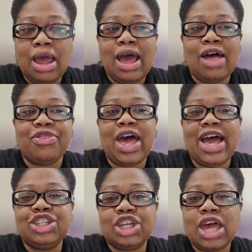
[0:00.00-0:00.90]
and the
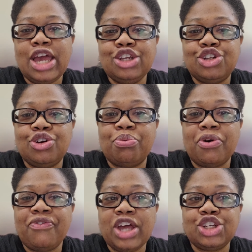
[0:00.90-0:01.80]
educational
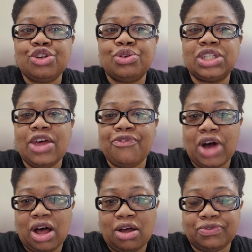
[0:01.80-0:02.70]
professionals
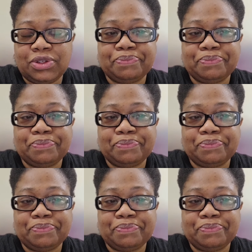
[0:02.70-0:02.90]
involved.